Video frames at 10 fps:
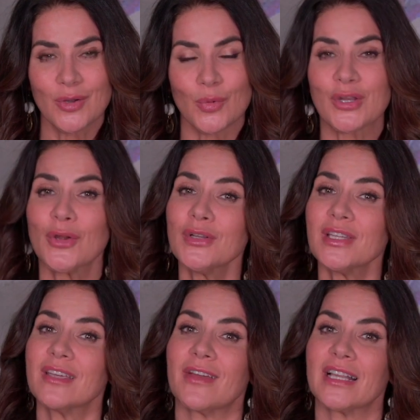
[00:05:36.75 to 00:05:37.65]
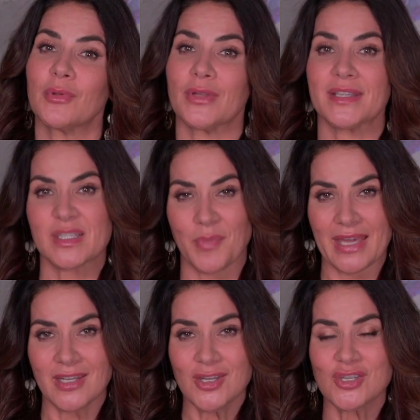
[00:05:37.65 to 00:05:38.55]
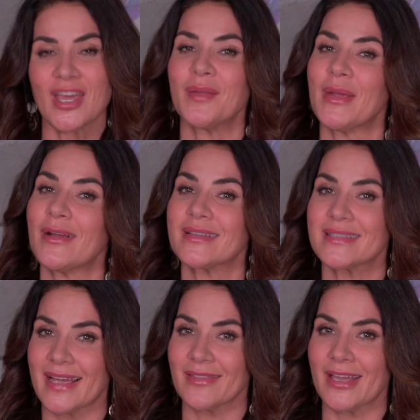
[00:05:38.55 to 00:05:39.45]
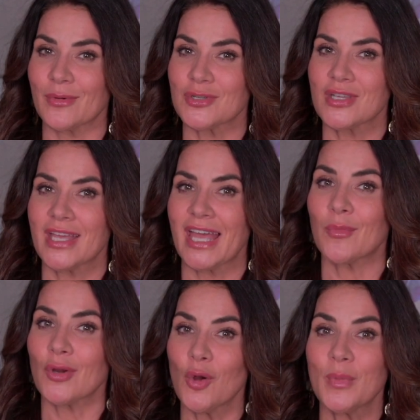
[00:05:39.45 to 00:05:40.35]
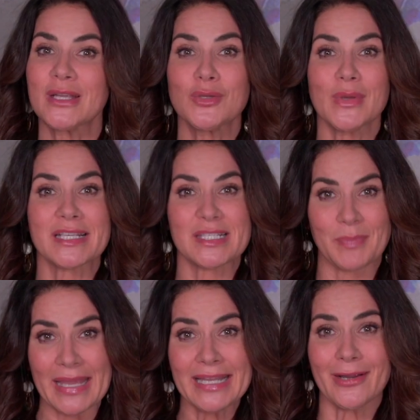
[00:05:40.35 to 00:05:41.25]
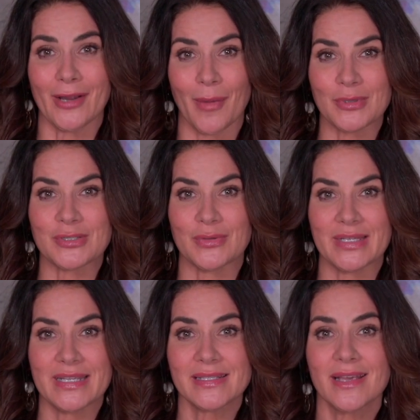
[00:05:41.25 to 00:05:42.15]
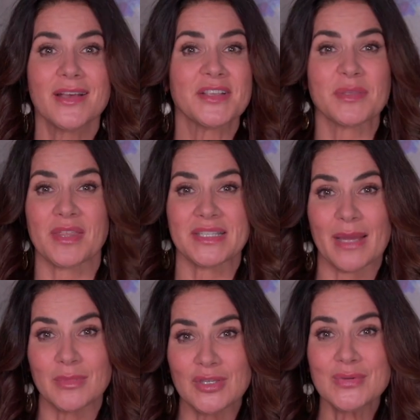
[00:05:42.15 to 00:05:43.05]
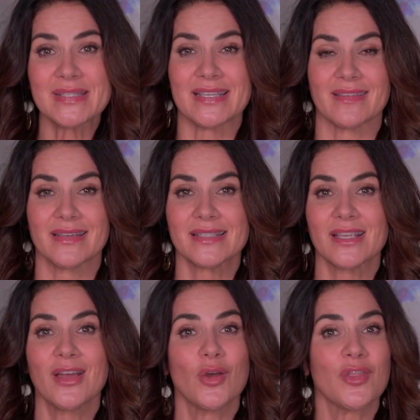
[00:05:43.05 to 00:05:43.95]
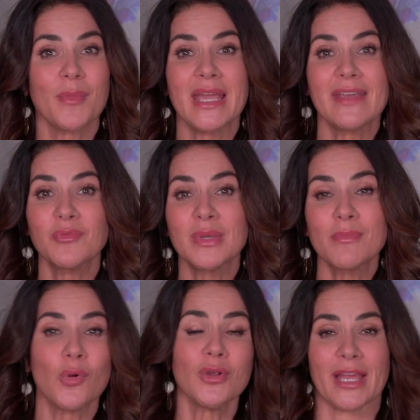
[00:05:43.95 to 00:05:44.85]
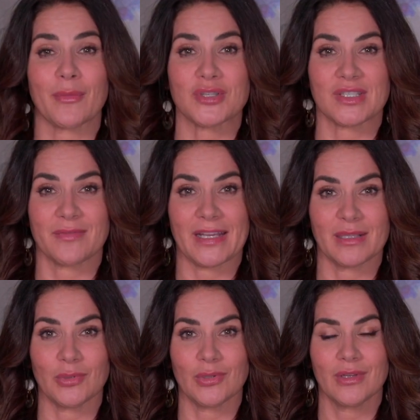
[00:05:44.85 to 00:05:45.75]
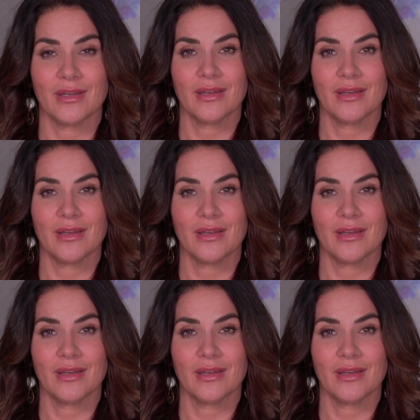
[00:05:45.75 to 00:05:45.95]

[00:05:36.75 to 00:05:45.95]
We're currently available in Spanish and American Sign Language, and we're hoping to expand our opportunities so by the time you see this, there may even be more languages available.